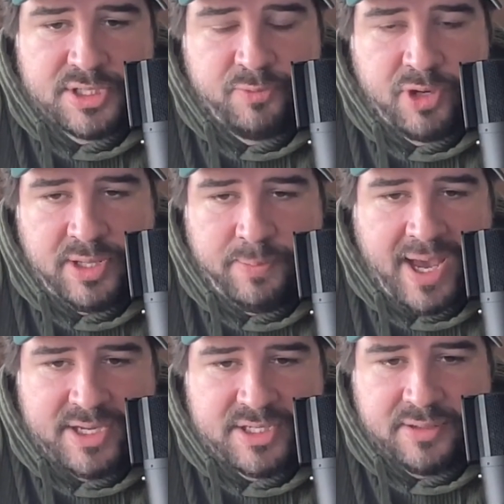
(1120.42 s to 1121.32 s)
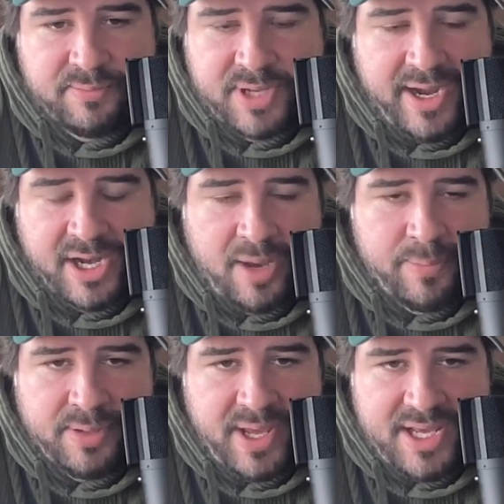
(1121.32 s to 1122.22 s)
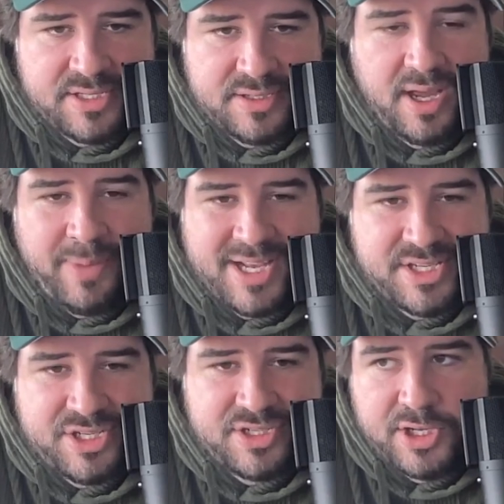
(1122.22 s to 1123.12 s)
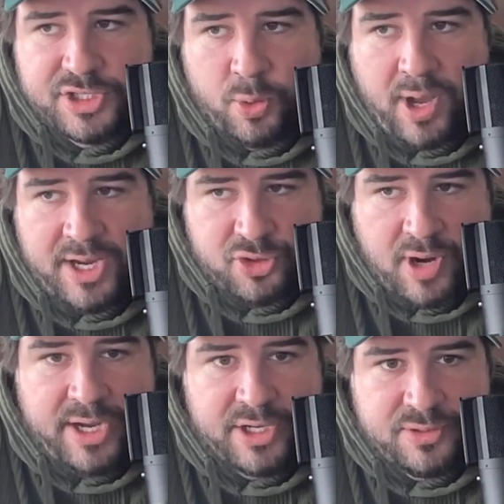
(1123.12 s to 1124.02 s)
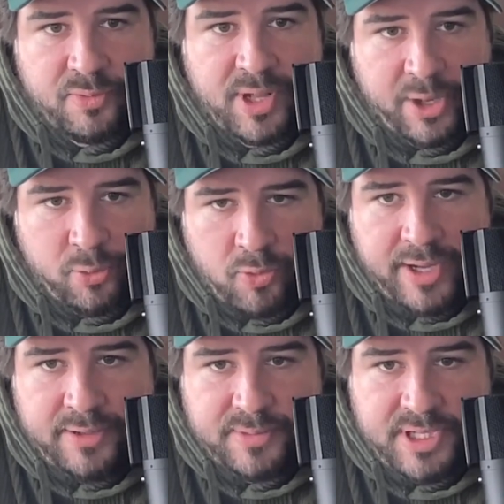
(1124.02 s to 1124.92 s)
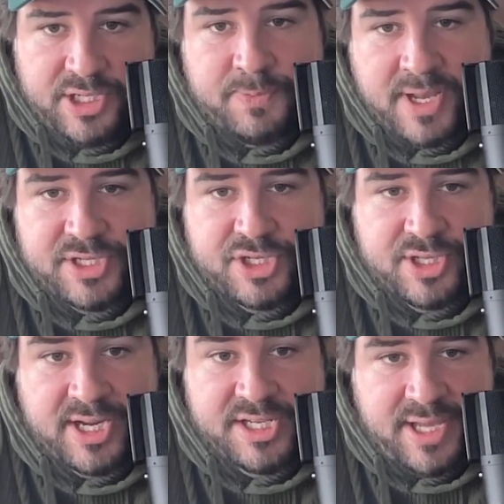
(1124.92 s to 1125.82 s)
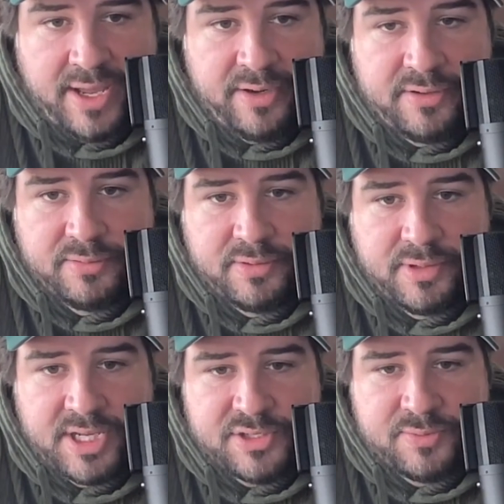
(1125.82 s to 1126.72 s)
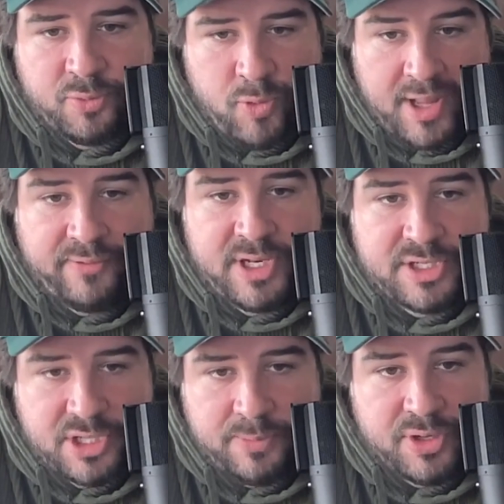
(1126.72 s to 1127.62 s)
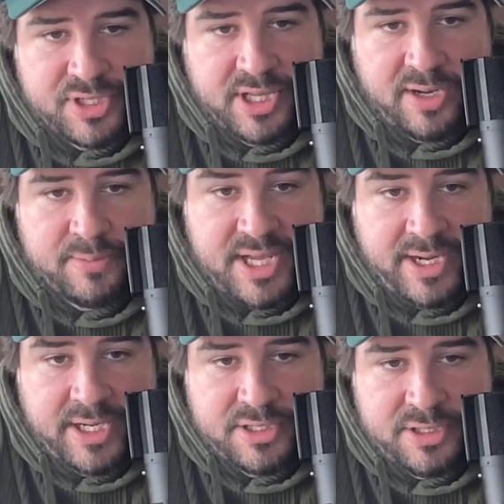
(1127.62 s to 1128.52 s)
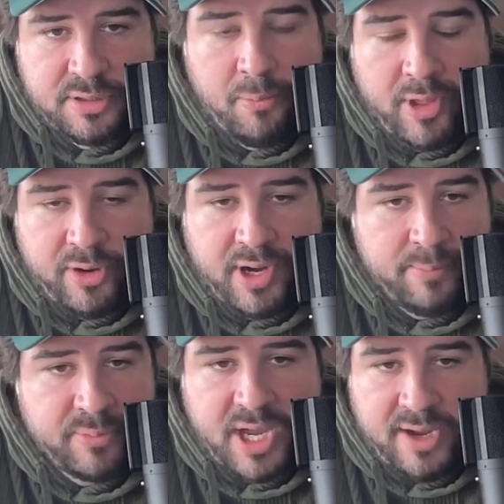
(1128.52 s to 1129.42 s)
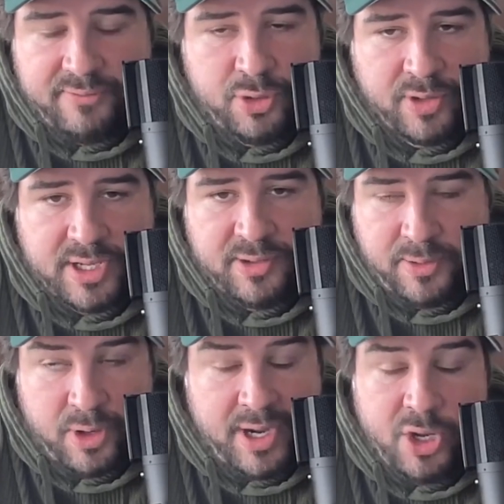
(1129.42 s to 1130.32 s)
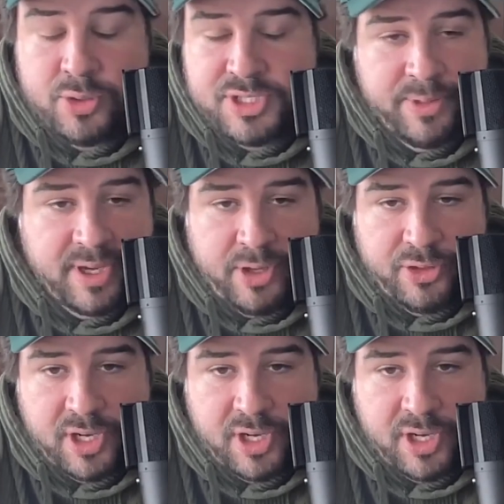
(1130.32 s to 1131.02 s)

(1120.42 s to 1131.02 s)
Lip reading: really bad to kind of copy and paste a message. So I try to like write each message that I send that's relevant to the person that I'm sending it to, and whether I'm kind of doing it, whether I know something about their